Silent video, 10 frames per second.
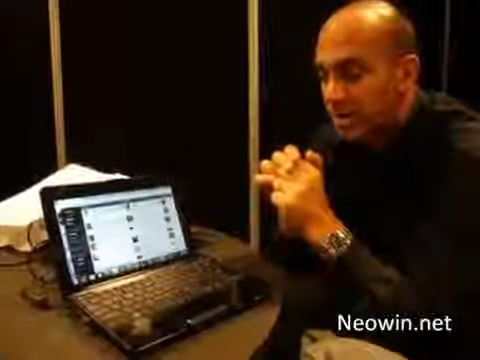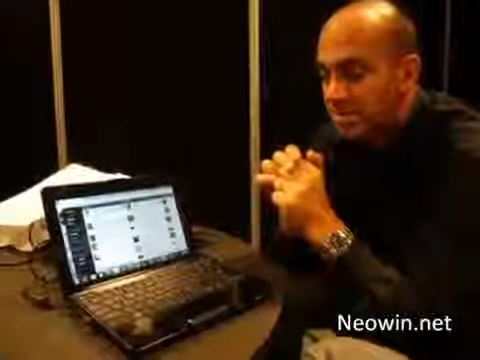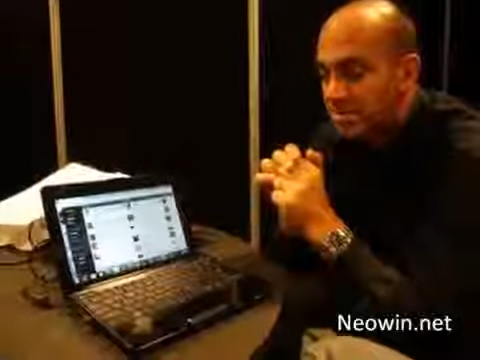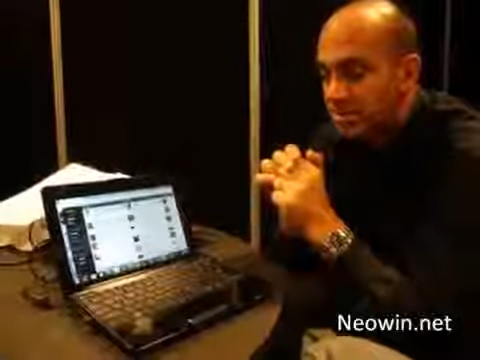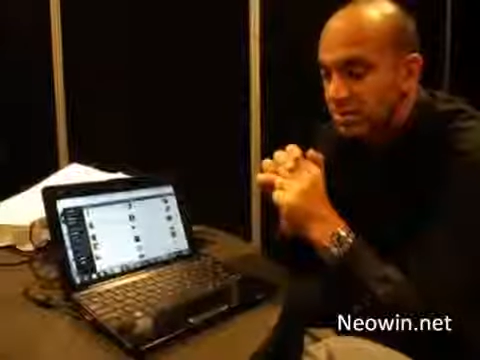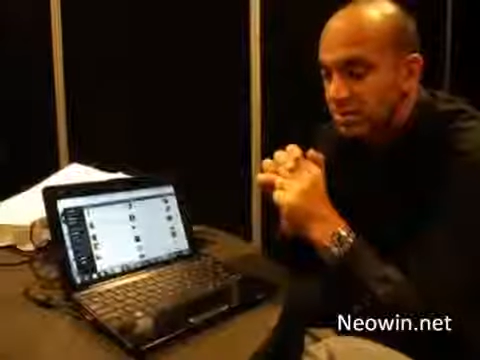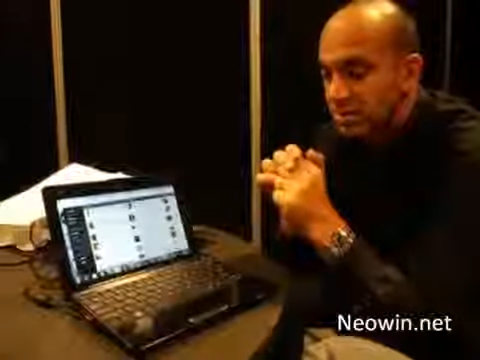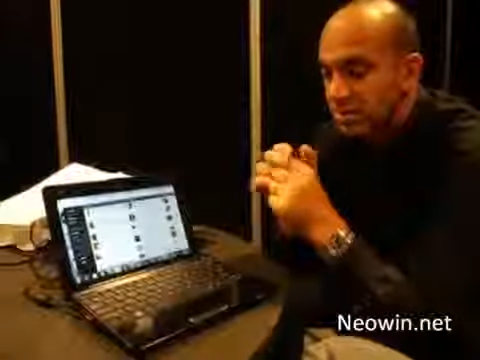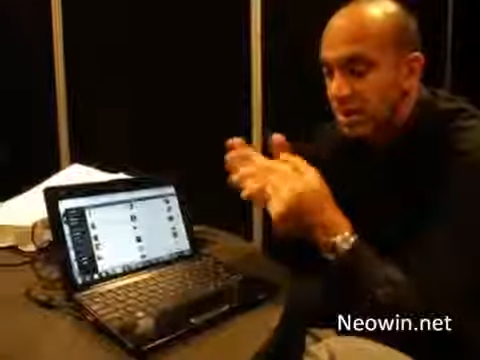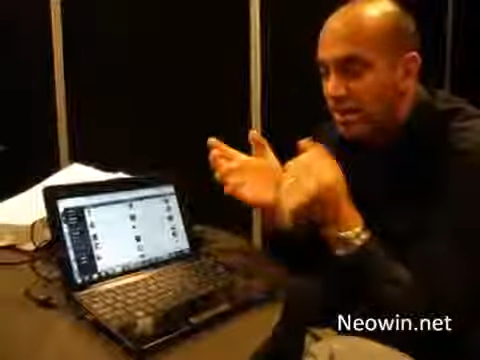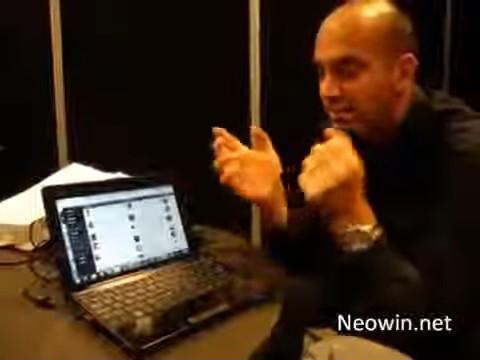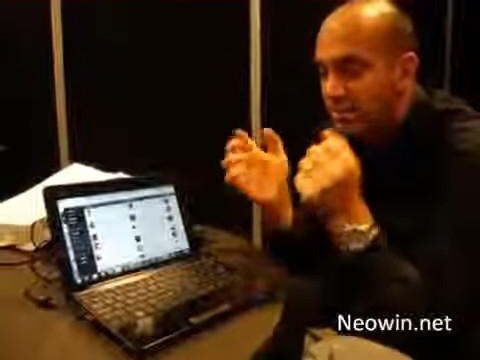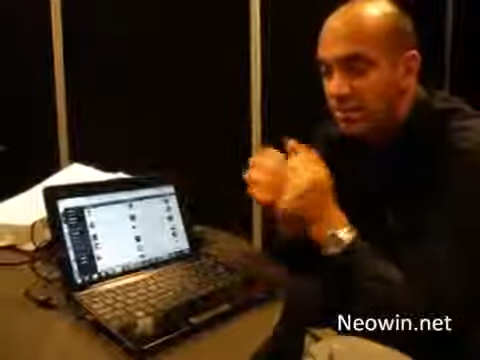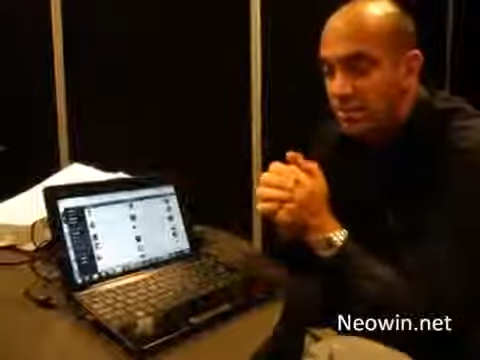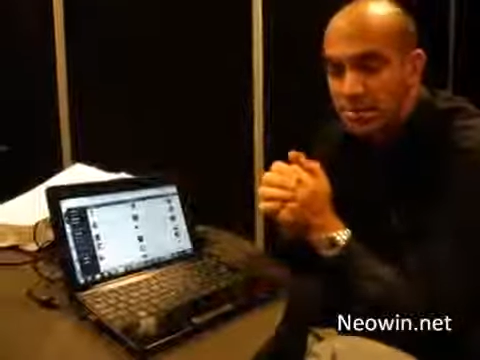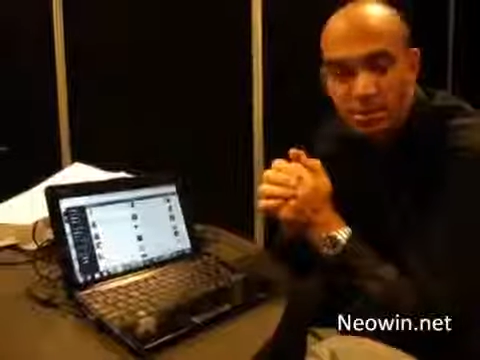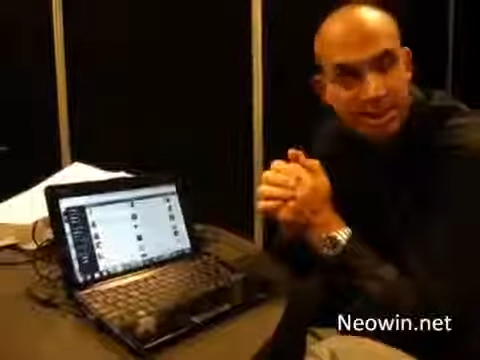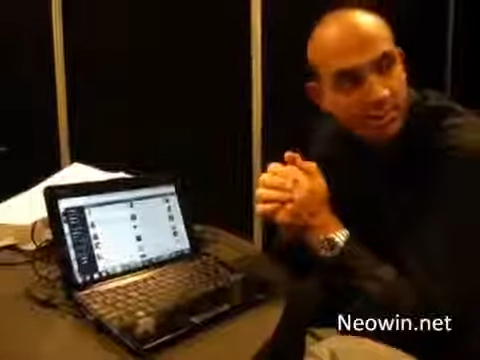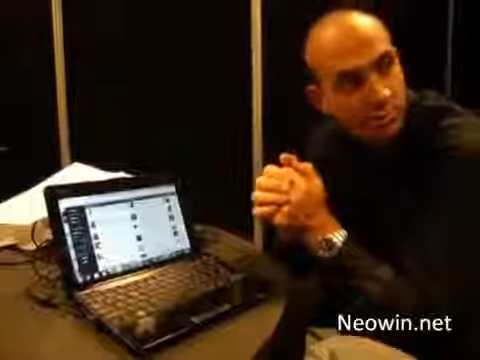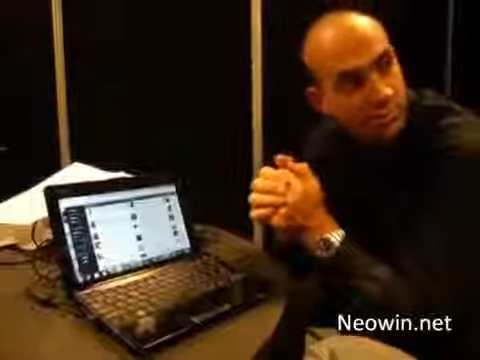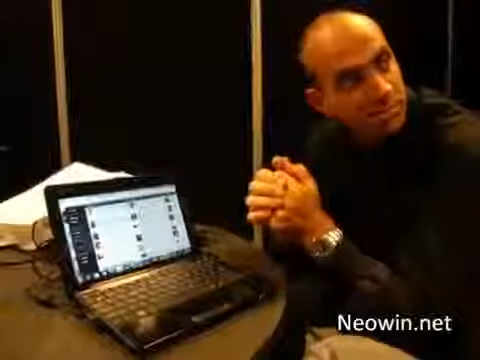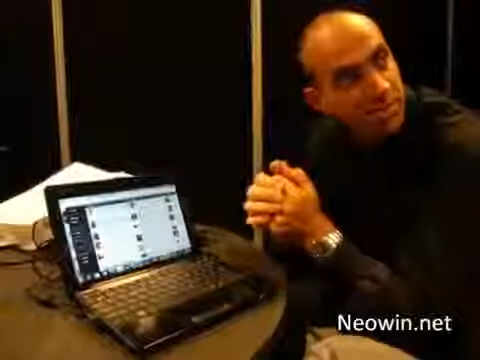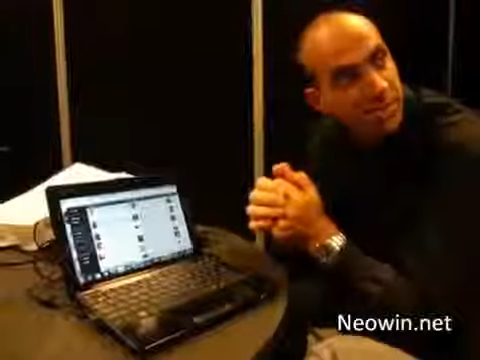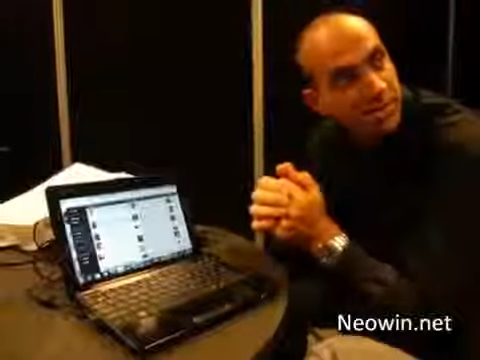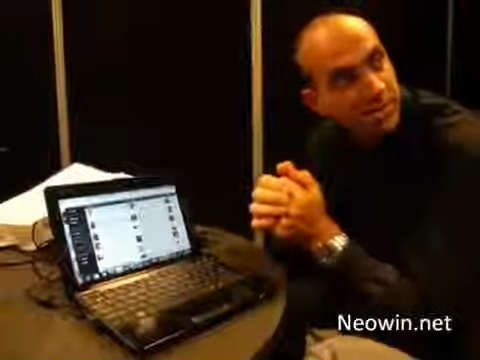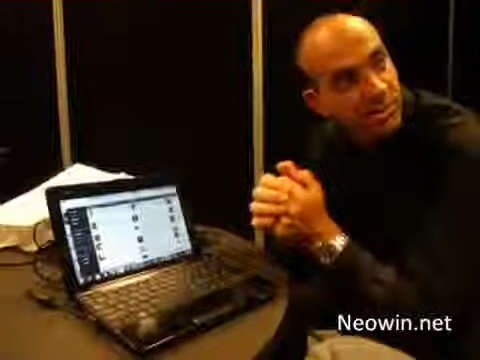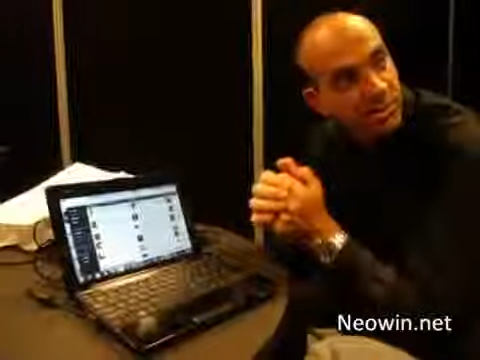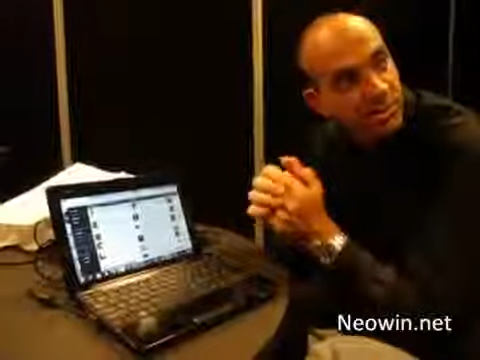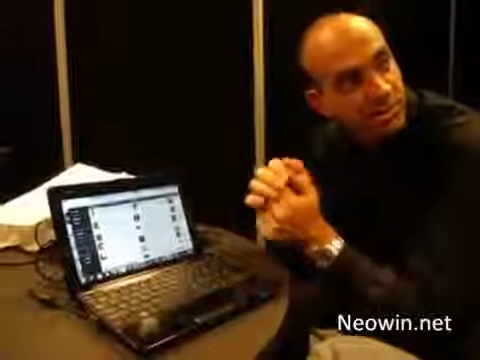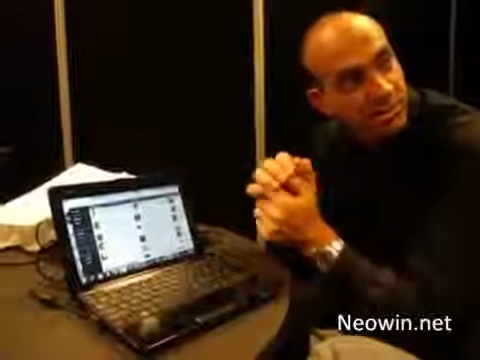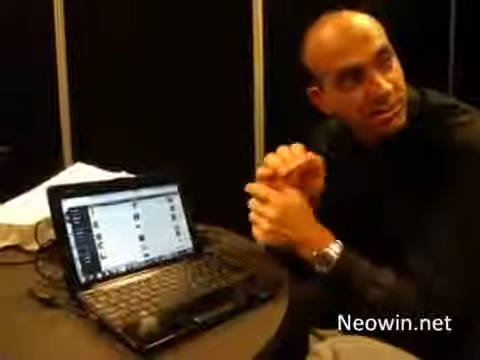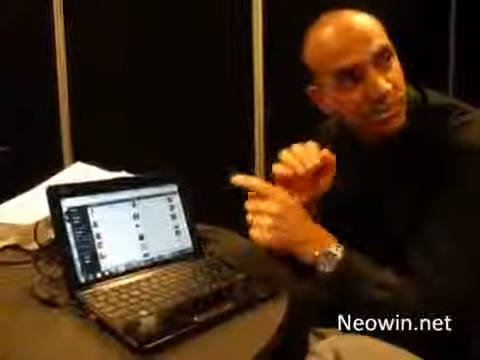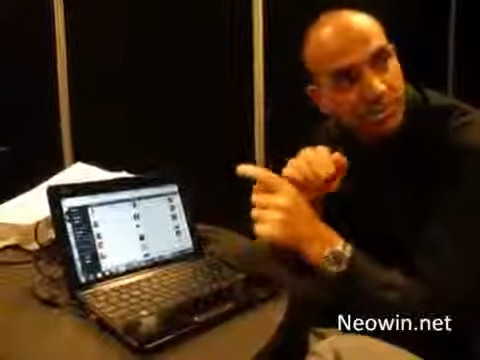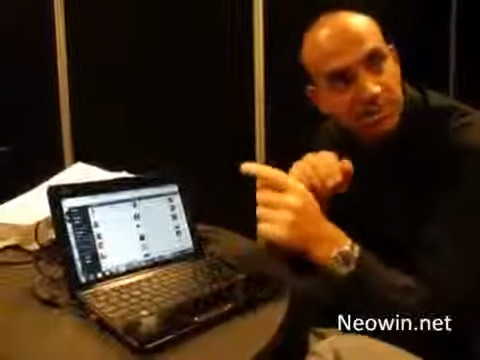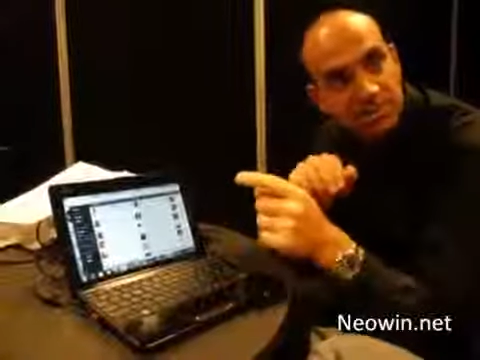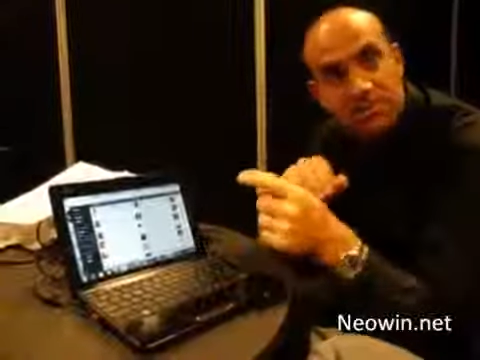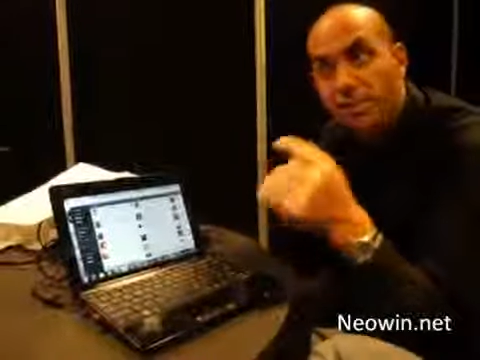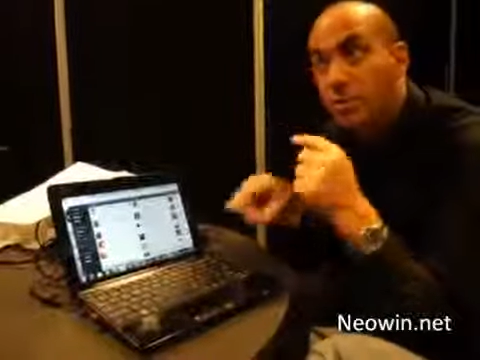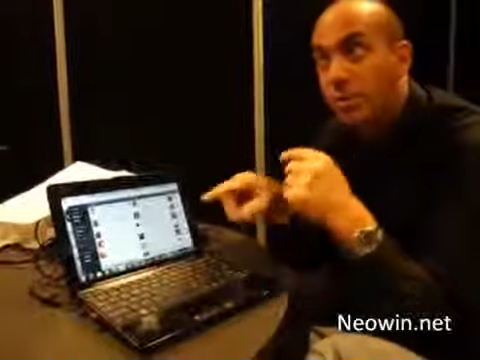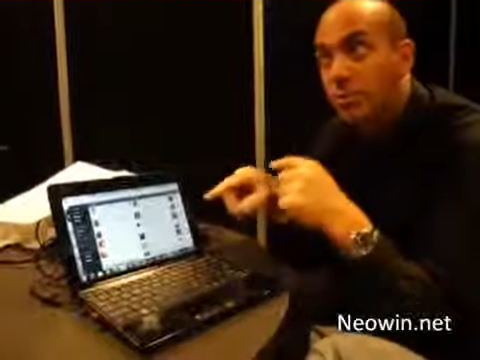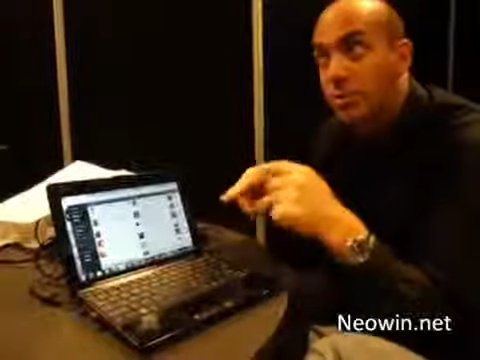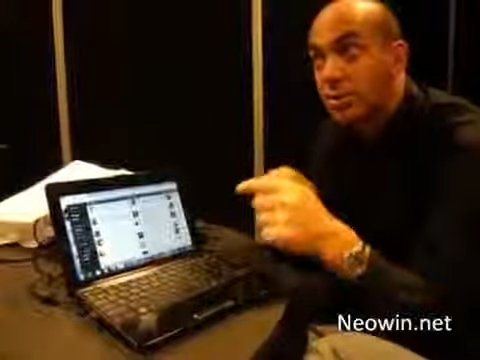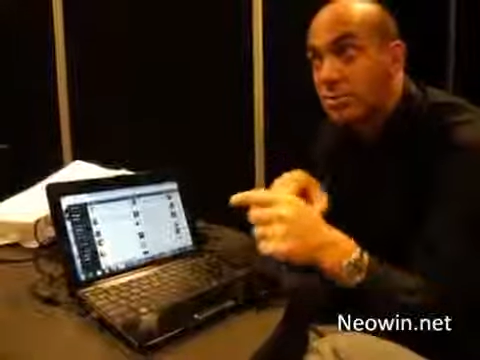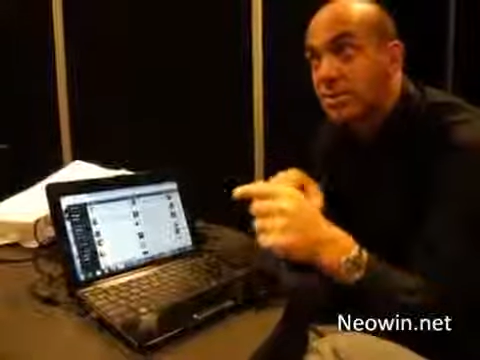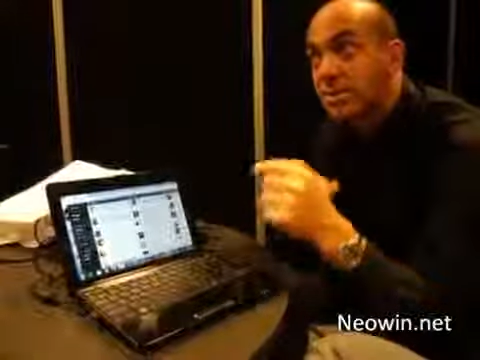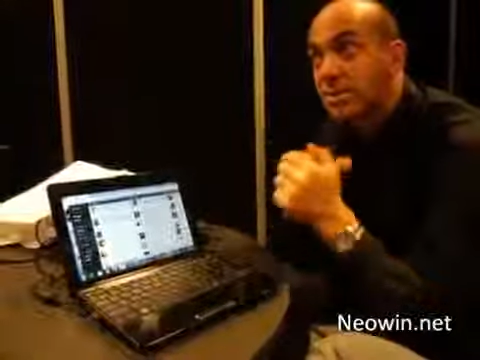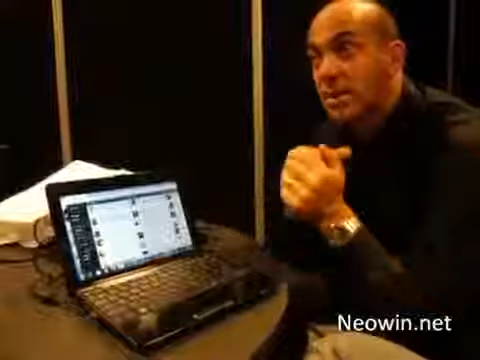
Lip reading: and so we have people like TweetMe. You'll be able to see a number of retweets,